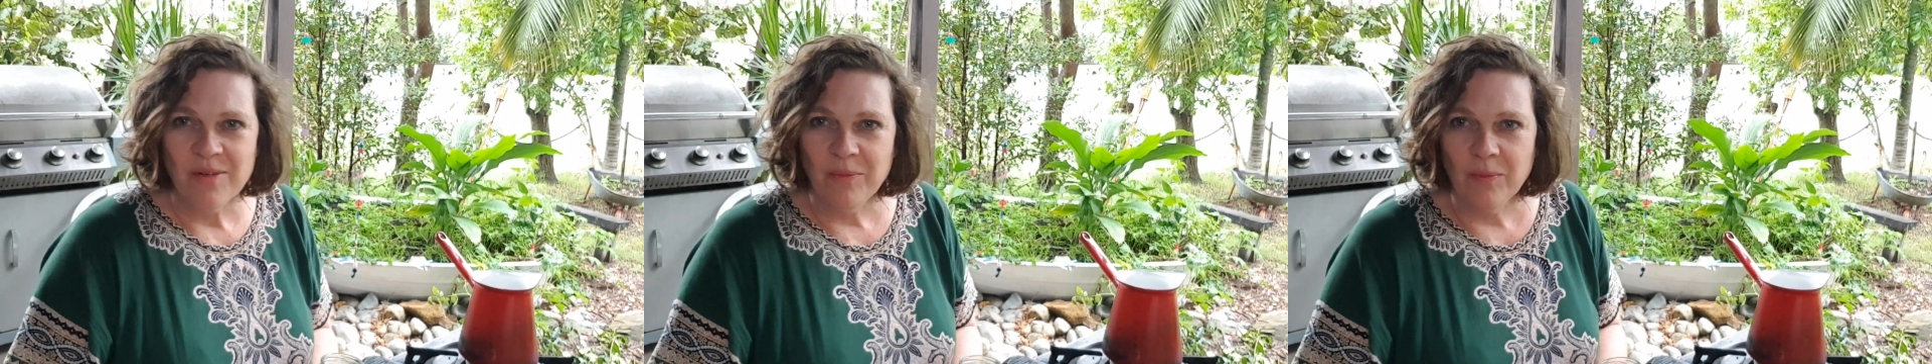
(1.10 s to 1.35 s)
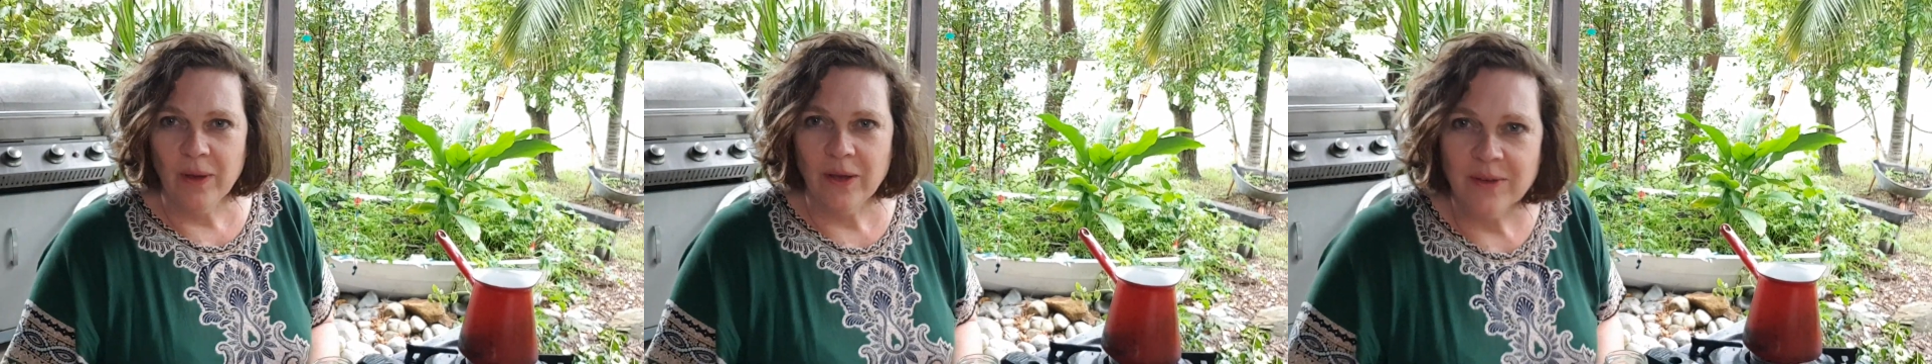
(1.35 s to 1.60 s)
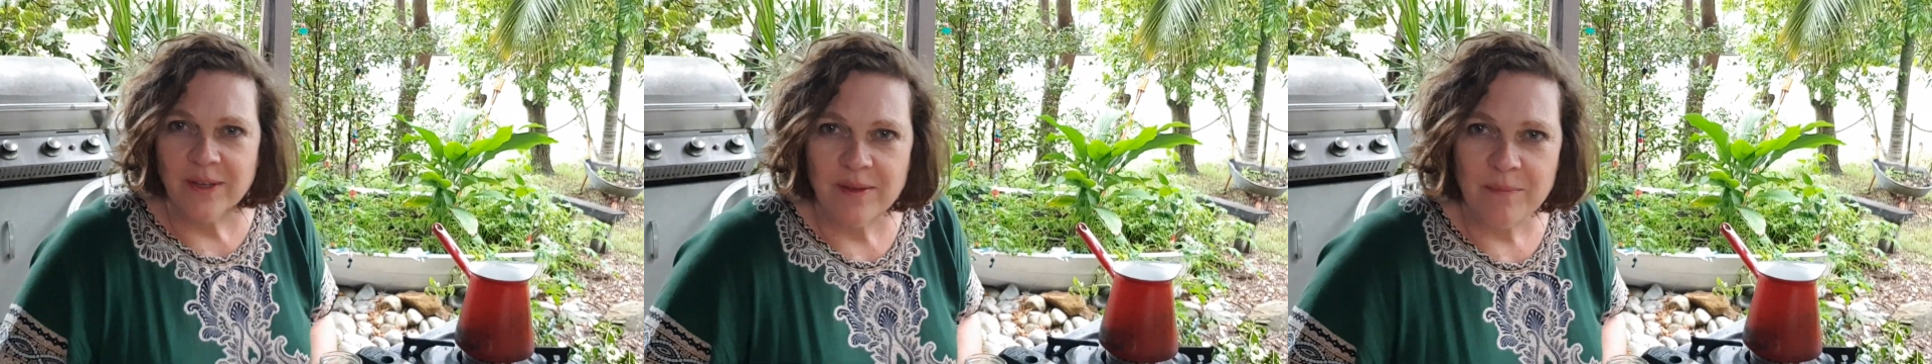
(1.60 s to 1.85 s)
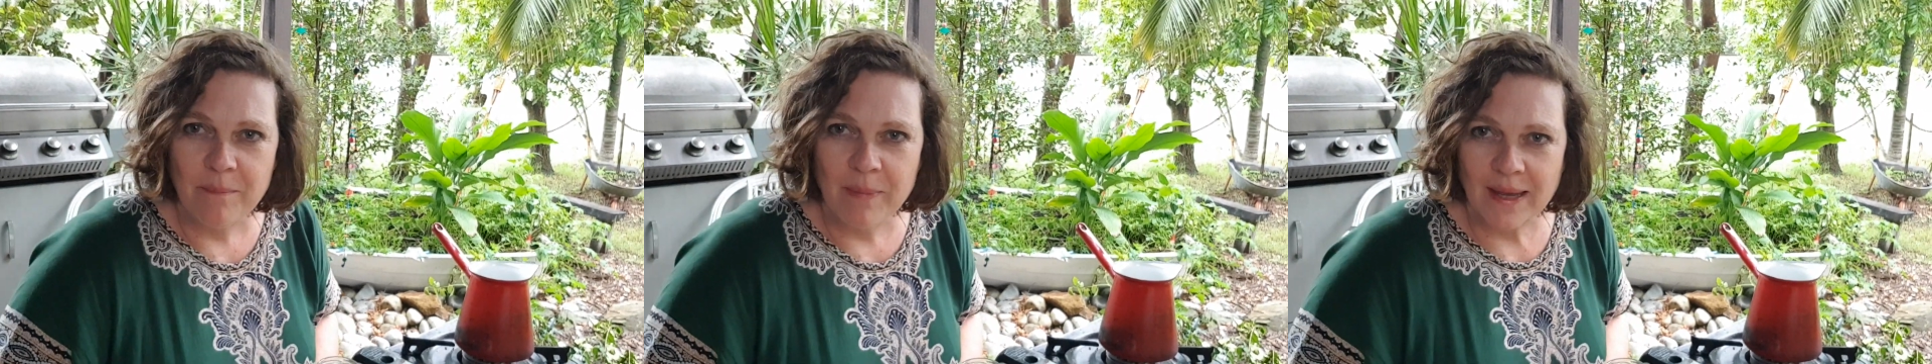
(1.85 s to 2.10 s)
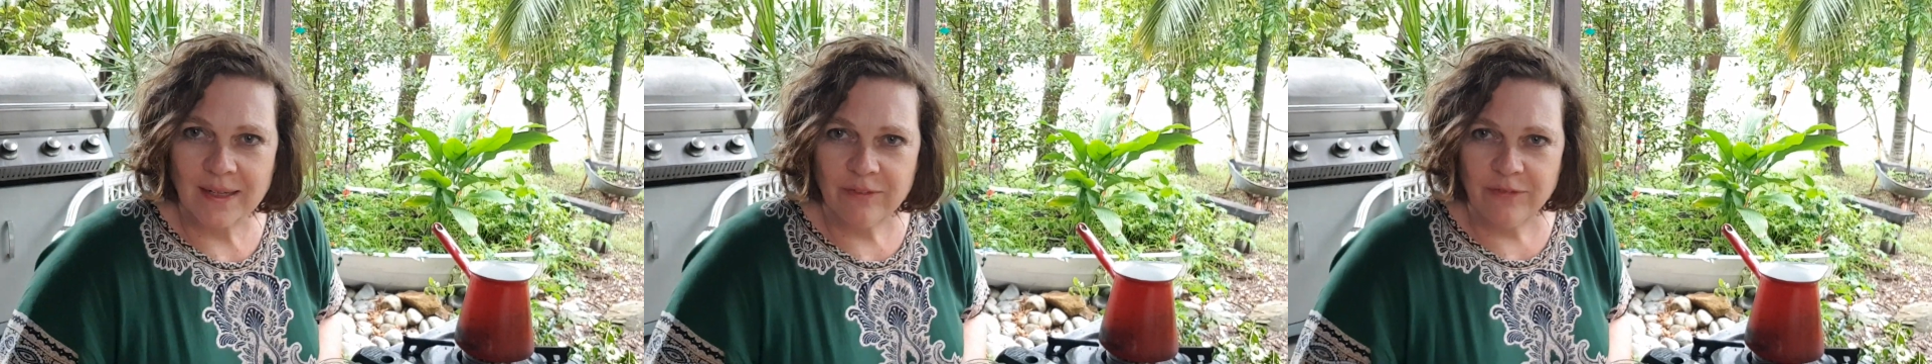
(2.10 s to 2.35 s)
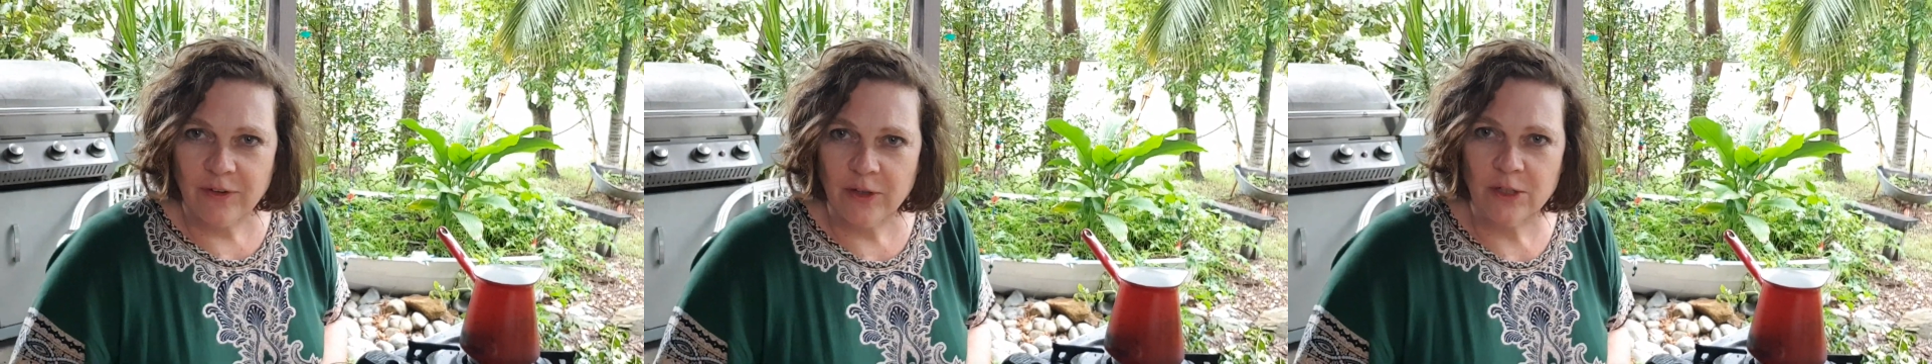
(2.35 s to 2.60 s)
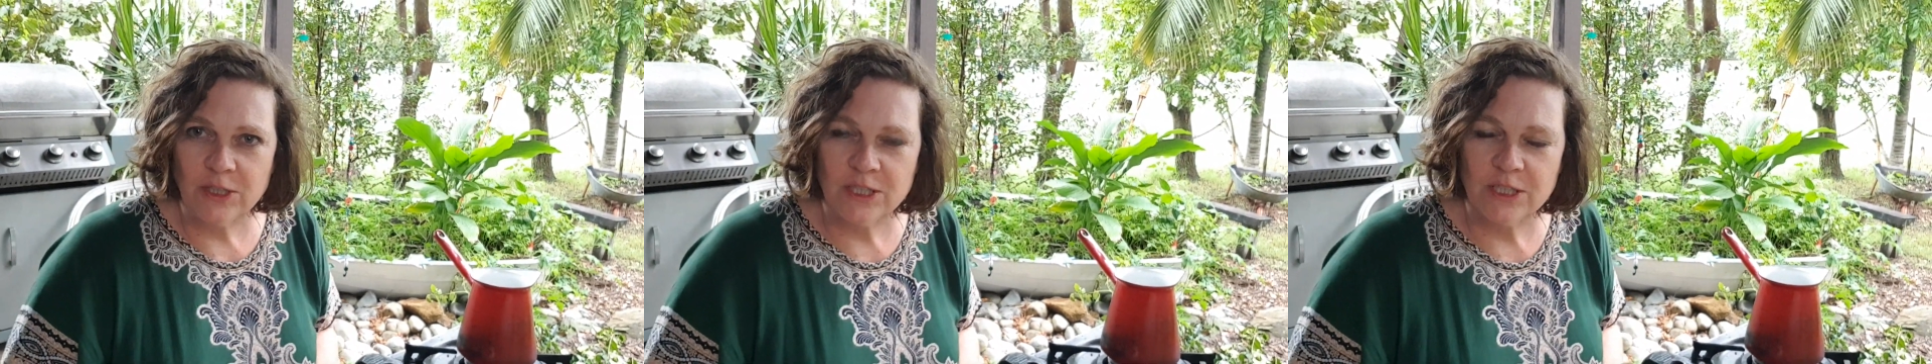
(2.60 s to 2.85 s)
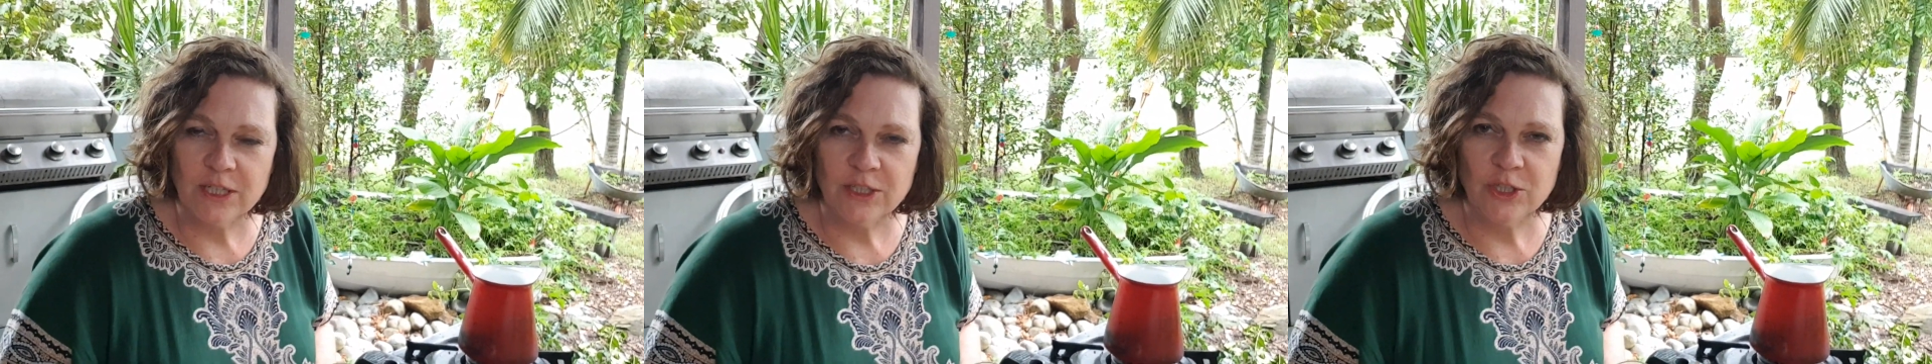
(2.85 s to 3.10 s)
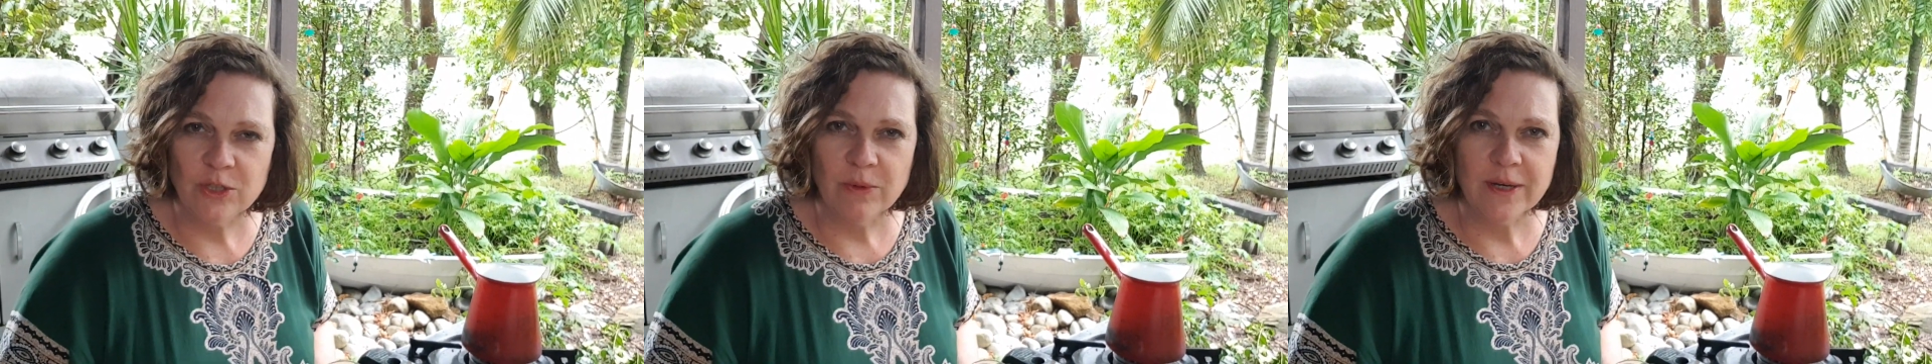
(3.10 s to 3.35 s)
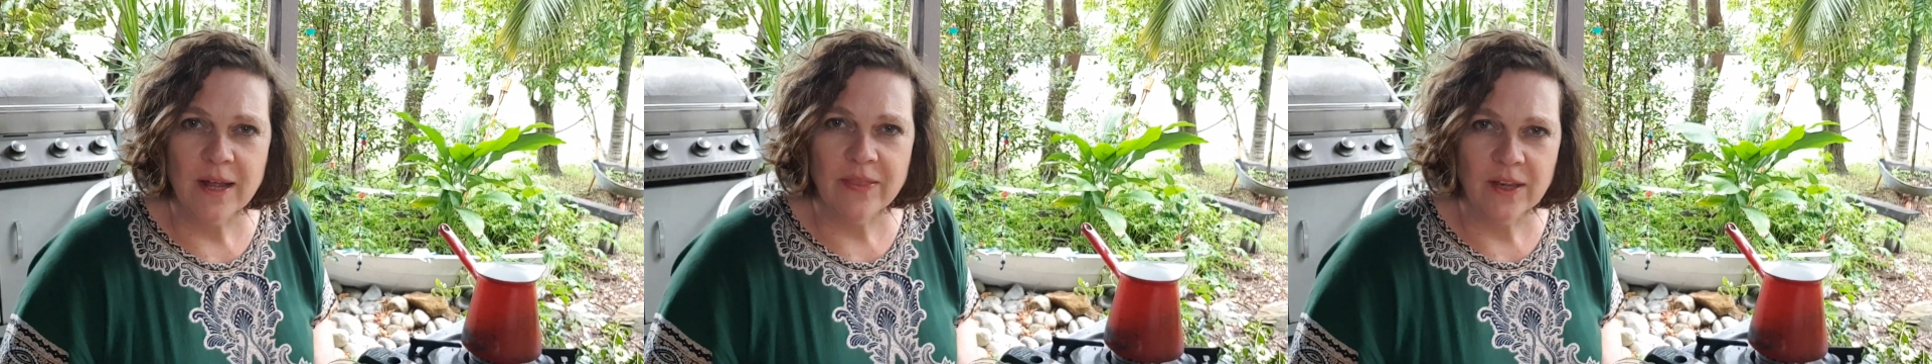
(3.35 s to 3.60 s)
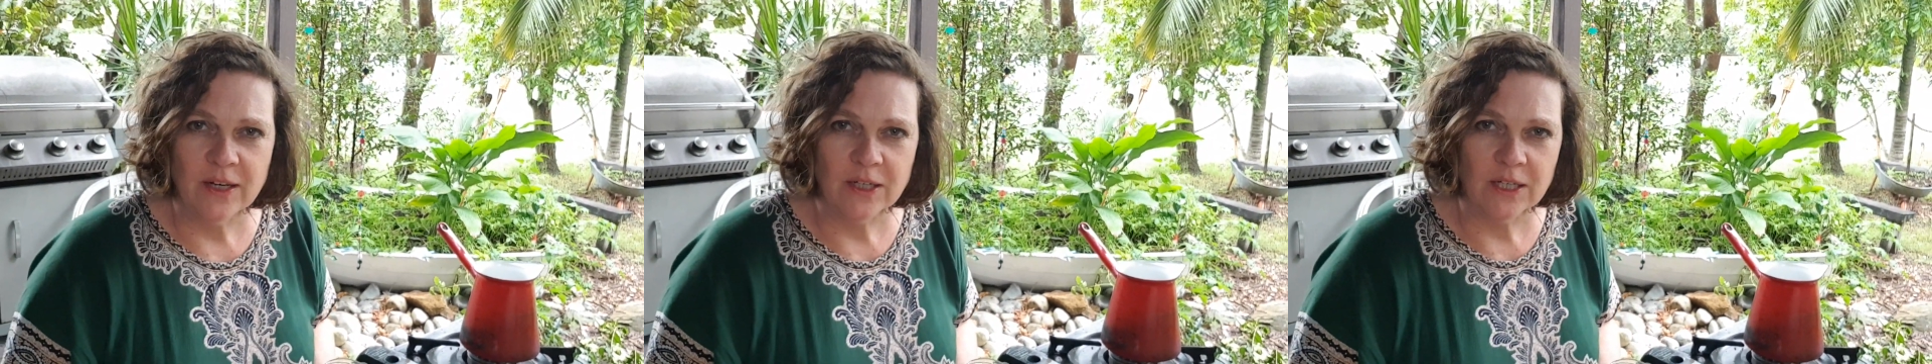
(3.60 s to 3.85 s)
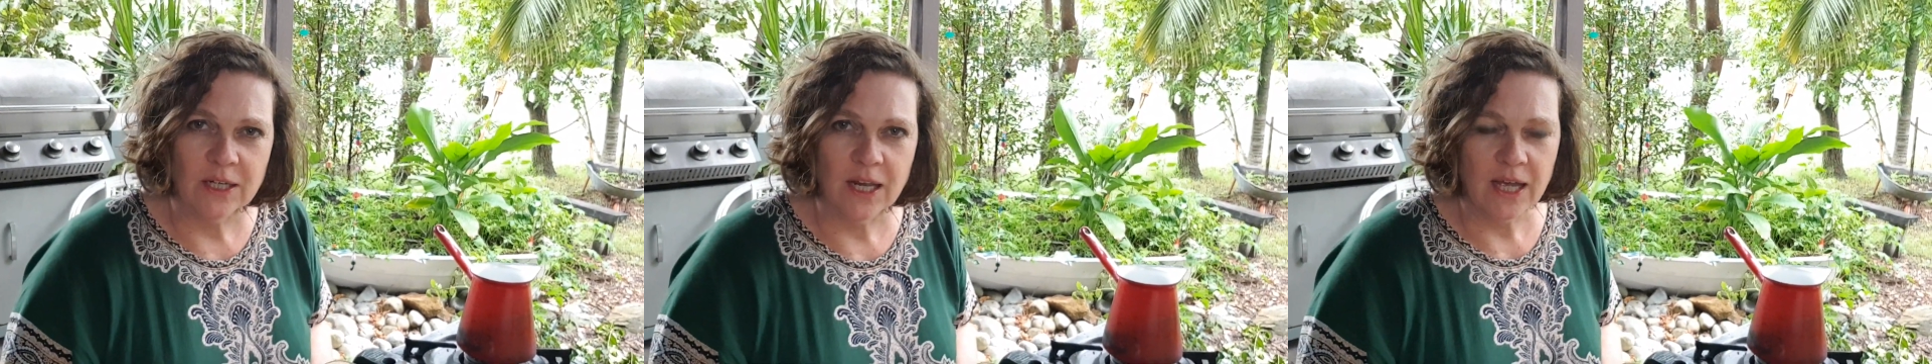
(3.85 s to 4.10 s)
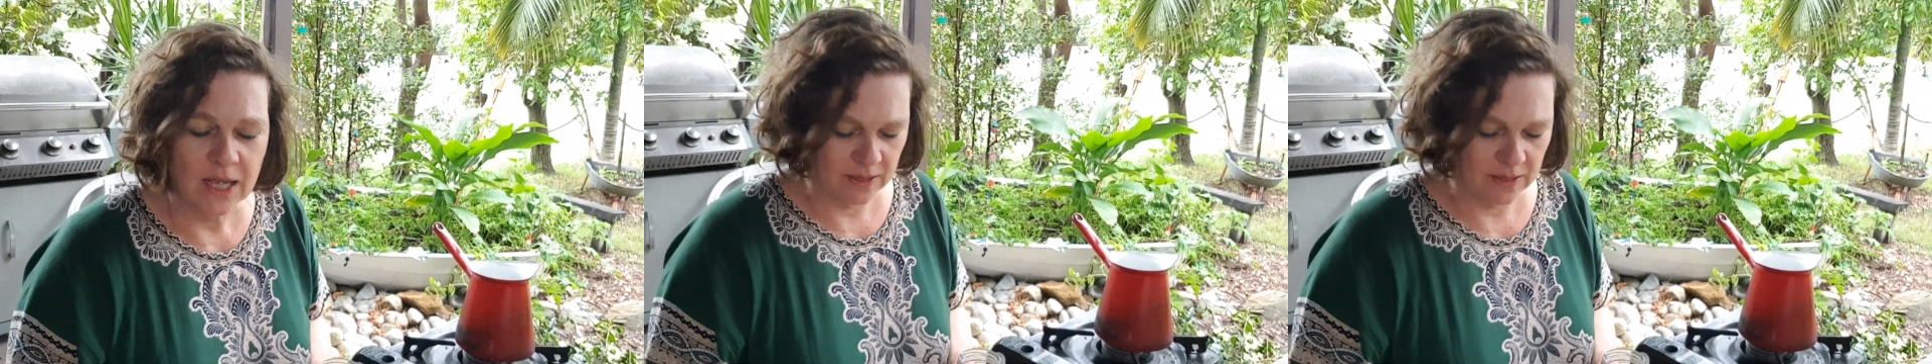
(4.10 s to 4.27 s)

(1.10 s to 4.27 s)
Welcome back, folks, to another little